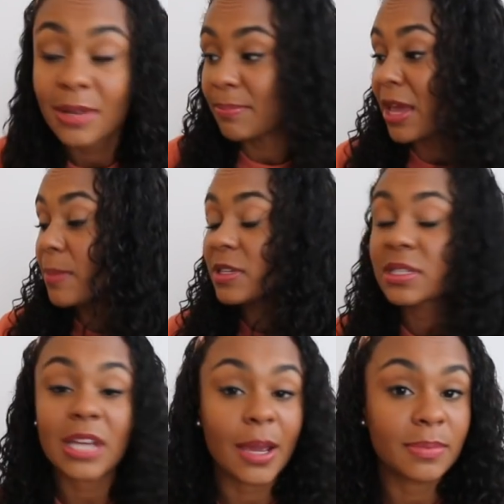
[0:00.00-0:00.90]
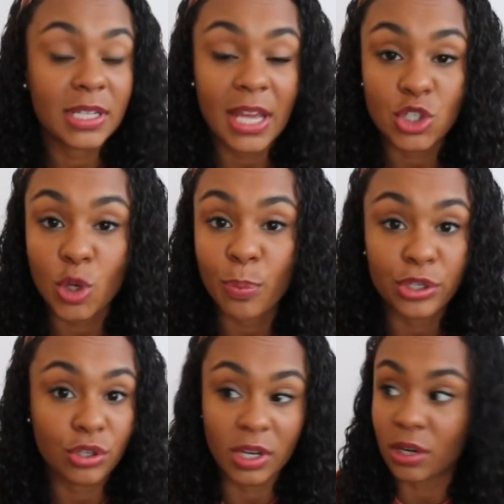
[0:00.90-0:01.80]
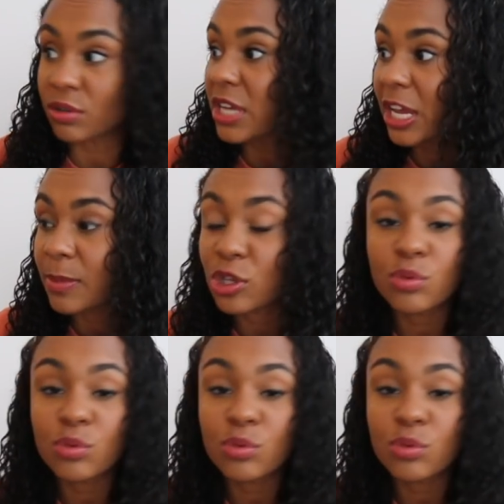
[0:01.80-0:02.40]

Maybe it's time to catch up on your entertainment.